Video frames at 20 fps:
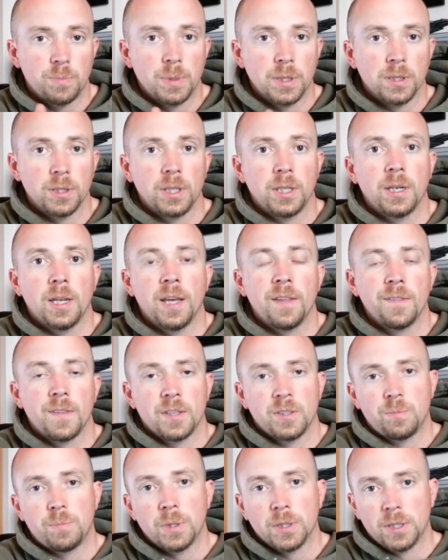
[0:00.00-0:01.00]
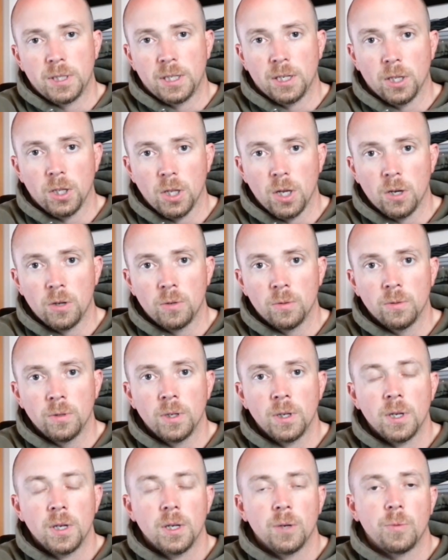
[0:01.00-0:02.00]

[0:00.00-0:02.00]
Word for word: building and this building alone.